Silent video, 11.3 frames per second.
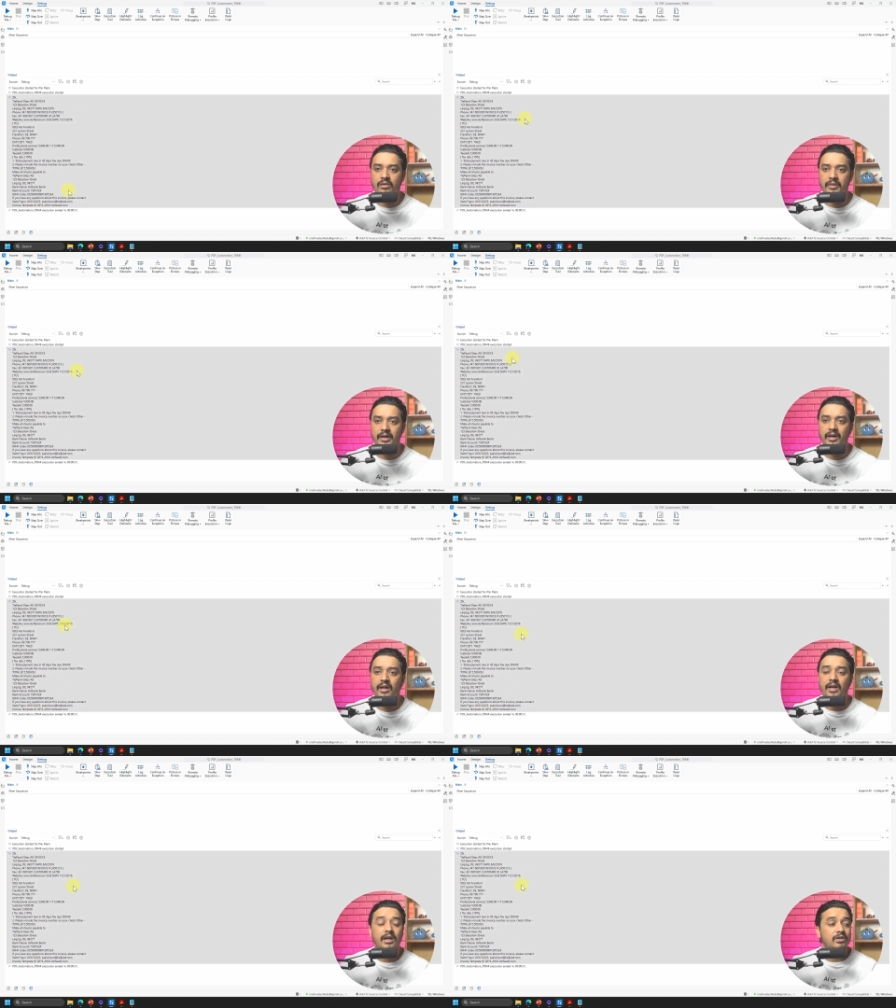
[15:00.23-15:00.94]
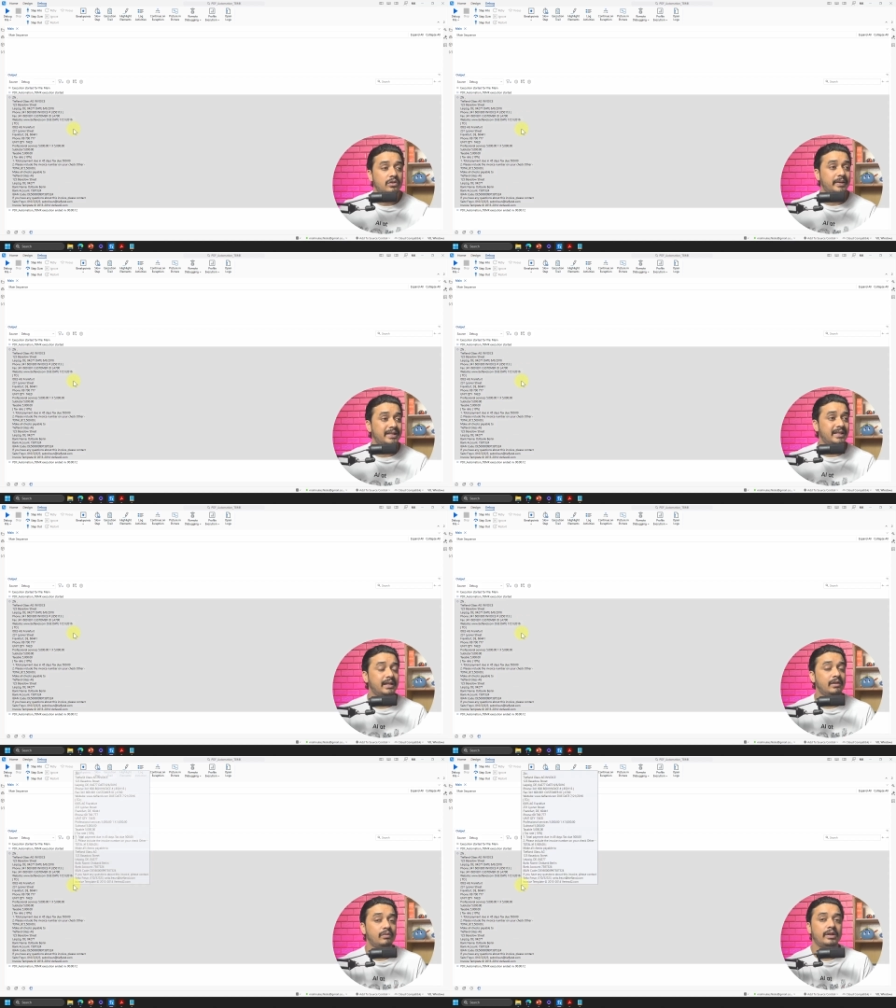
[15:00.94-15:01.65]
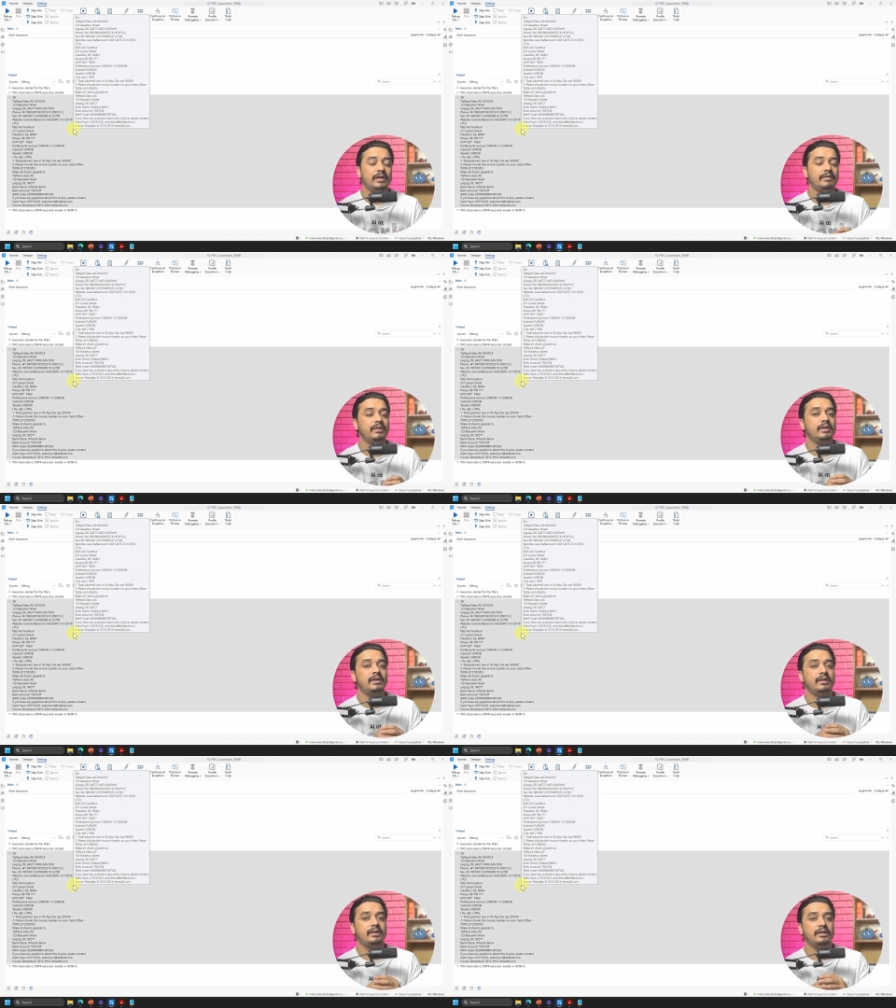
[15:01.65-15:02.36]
right? So basically whatever